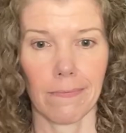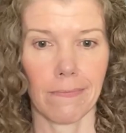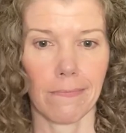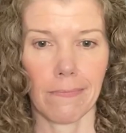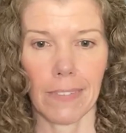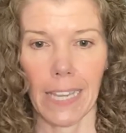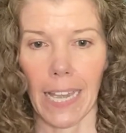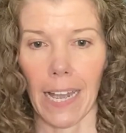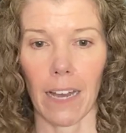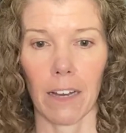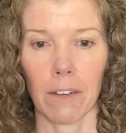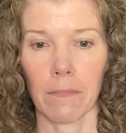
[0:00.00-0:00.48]

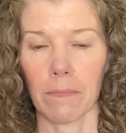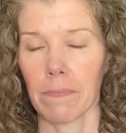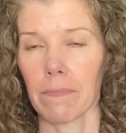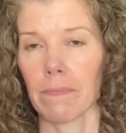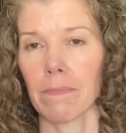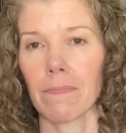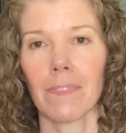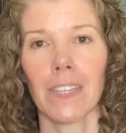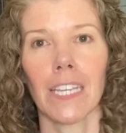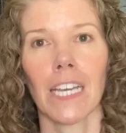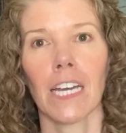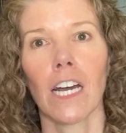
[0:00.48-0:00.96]
Yeah.
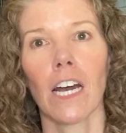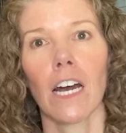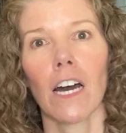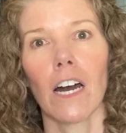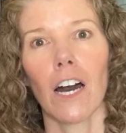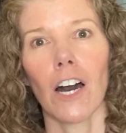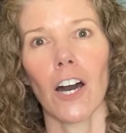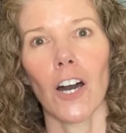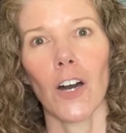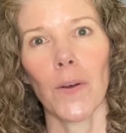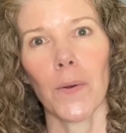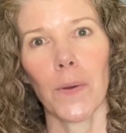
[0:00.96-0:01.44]

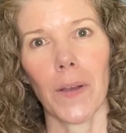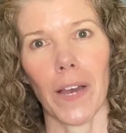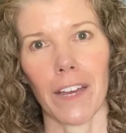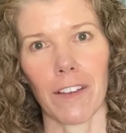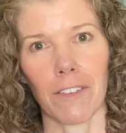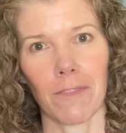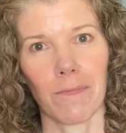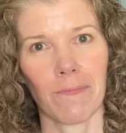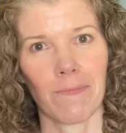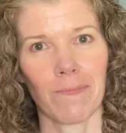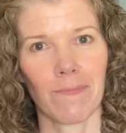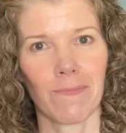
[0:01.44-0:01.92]
Okay.
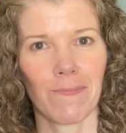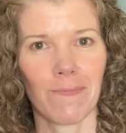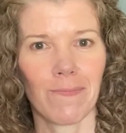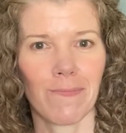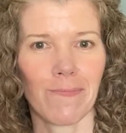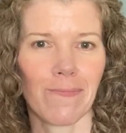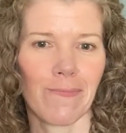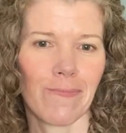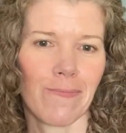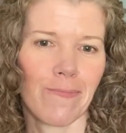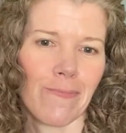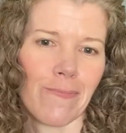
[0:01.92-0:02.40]

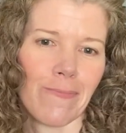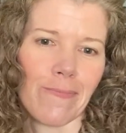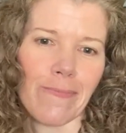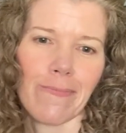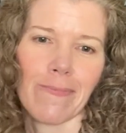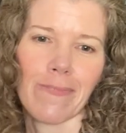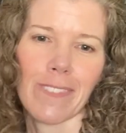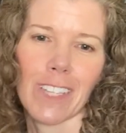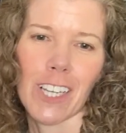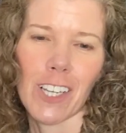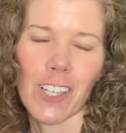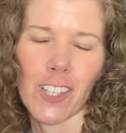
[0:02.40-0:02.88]

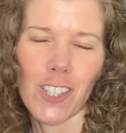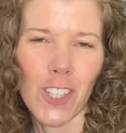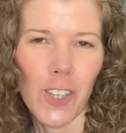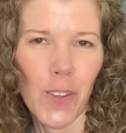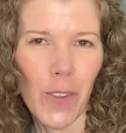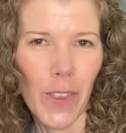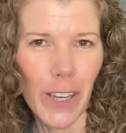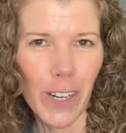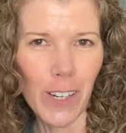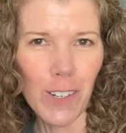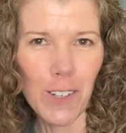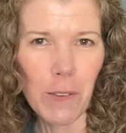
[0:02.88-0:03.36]
So
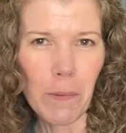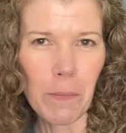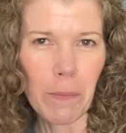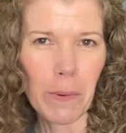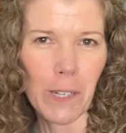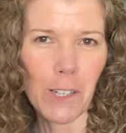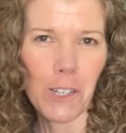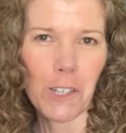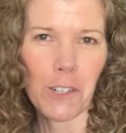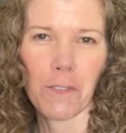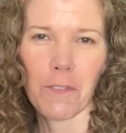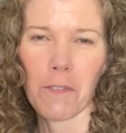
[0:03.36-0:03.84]
there's a
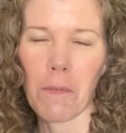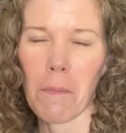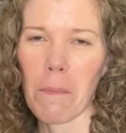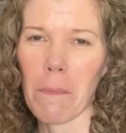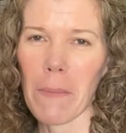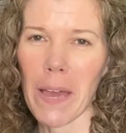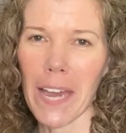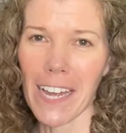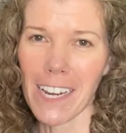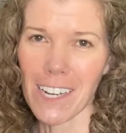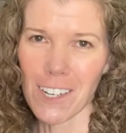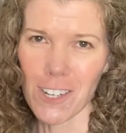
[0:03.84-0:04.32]
bunch of
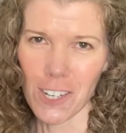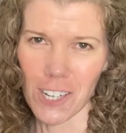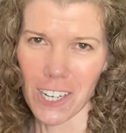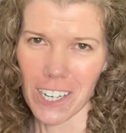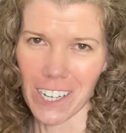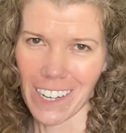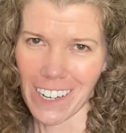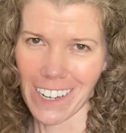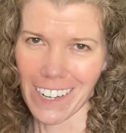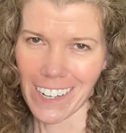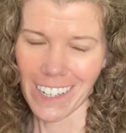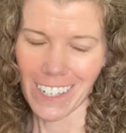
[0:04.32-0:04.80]

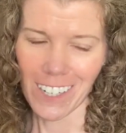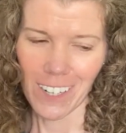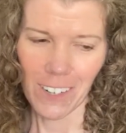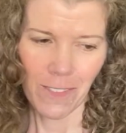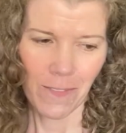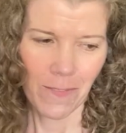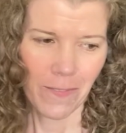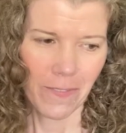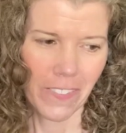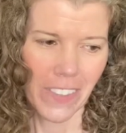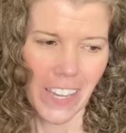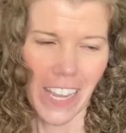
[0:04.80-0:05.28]
imaginating.
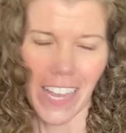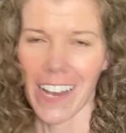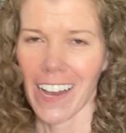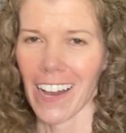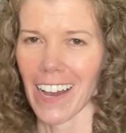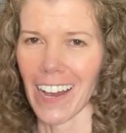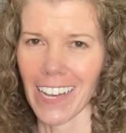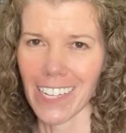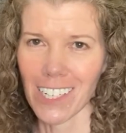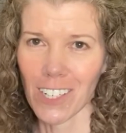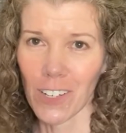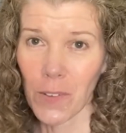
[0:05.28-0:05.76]

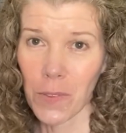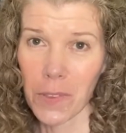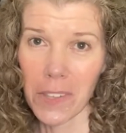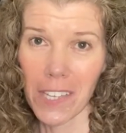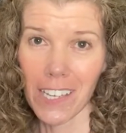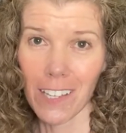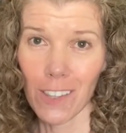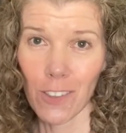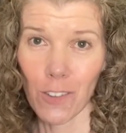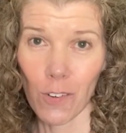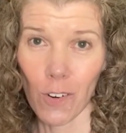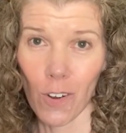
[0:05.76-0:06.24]
I don't
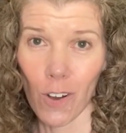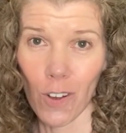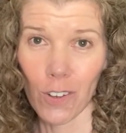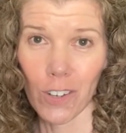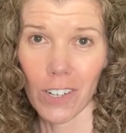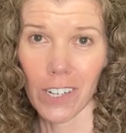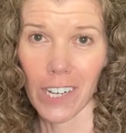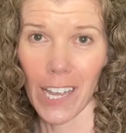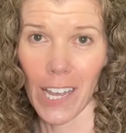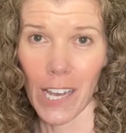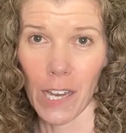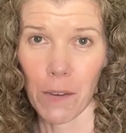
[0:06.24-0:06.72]
think they're all
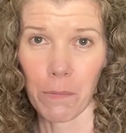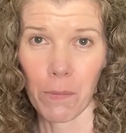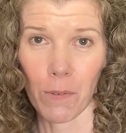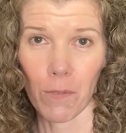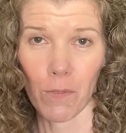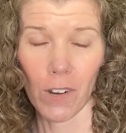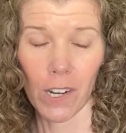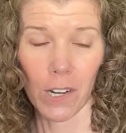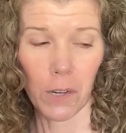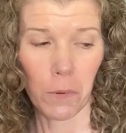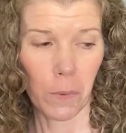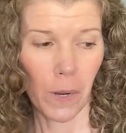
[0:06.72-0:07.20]
going to happen
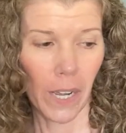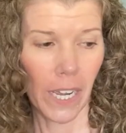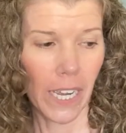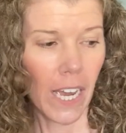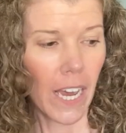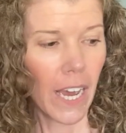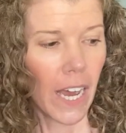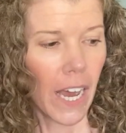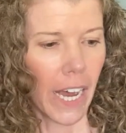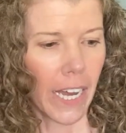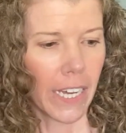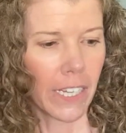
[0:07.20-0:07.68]
right away.
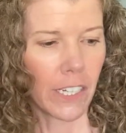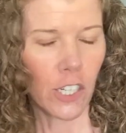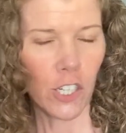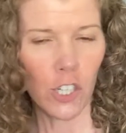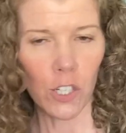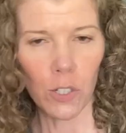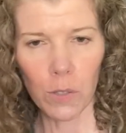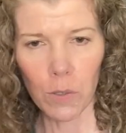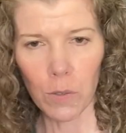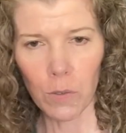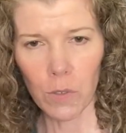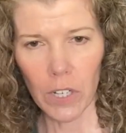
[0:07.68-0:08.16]
I
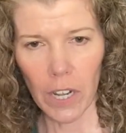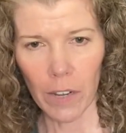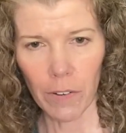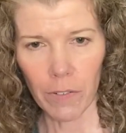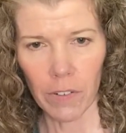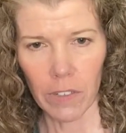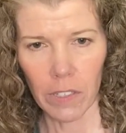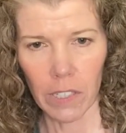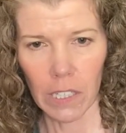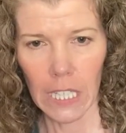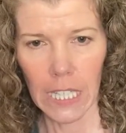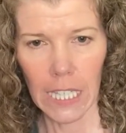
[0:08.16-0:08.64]
do
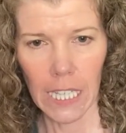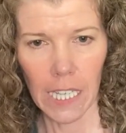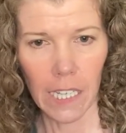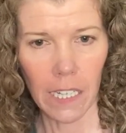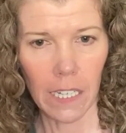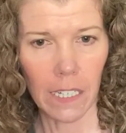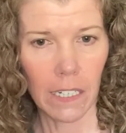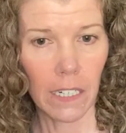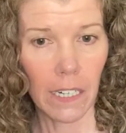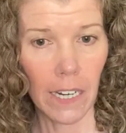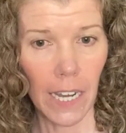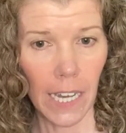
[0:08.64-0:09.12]
definitely
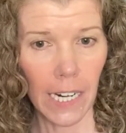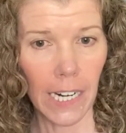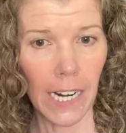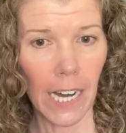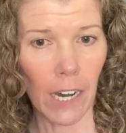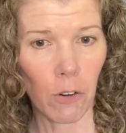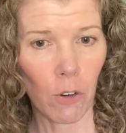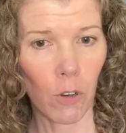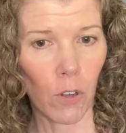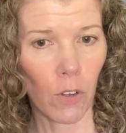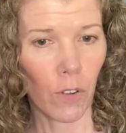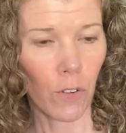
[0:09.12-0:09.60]
think Night
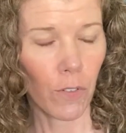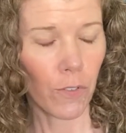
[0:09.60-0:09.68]
Owl